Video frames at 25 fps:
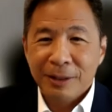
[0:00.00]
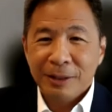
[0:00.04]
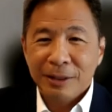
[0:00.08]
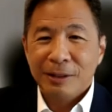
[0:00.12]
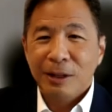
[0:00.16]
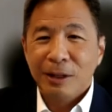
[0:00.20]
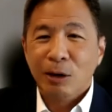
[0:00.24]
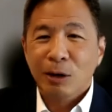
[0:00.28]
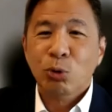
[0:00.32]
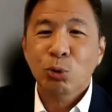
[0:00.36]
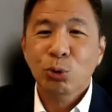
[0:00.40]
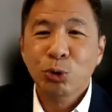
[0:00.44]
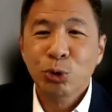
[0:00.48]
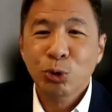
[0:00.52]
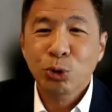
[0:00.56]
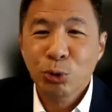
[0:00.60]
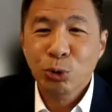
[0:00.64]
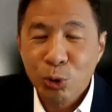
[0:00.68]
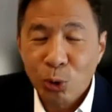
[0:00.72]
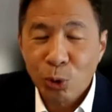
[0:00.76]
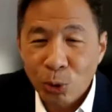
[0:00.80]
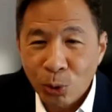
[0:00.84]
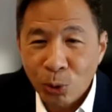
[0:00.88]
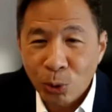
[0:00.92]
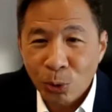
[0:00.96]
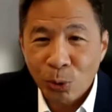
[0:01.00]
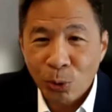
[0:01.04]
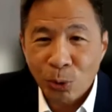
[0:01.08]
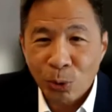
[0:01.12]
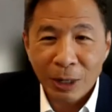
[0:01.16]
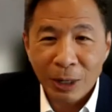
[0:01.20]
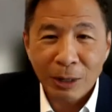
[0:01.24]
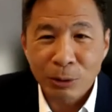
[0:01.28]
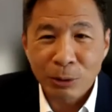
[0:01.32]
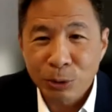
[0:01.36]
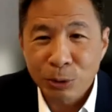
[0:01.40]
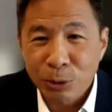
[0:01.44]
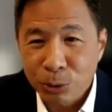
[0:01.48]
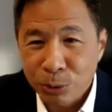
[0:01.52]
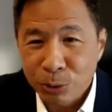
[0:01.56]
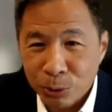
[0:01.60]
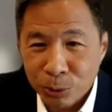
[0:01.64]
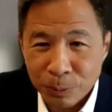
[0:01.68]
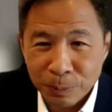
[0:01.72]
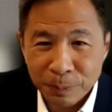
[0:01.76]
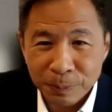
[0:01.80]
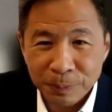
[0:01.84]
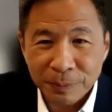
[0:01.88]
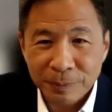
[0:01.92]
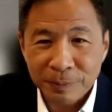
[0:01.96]
The who you know, how
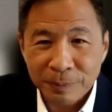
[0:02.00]
you.